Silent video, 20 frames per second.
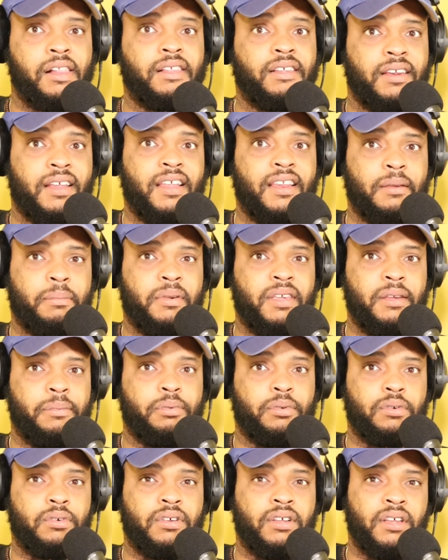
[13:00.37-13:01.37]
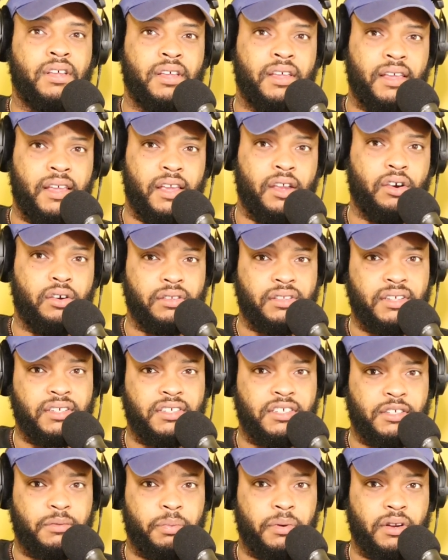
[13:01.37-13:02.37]
and melanated people here
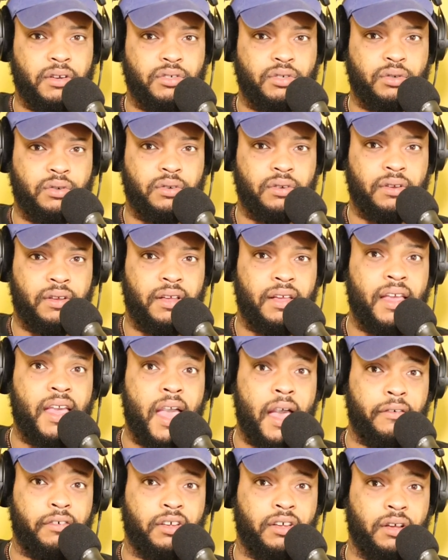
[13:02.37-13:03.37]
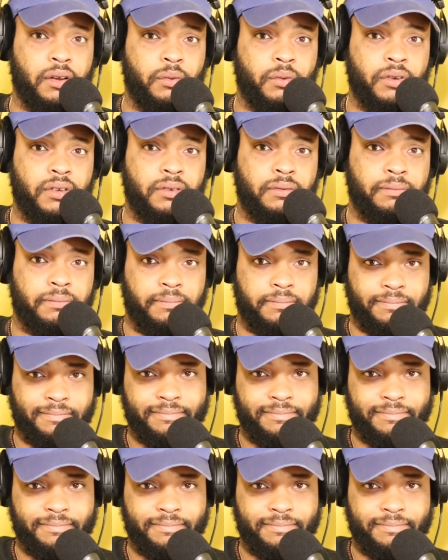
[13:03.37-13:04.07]
on This Is Spiritual. Have a good one.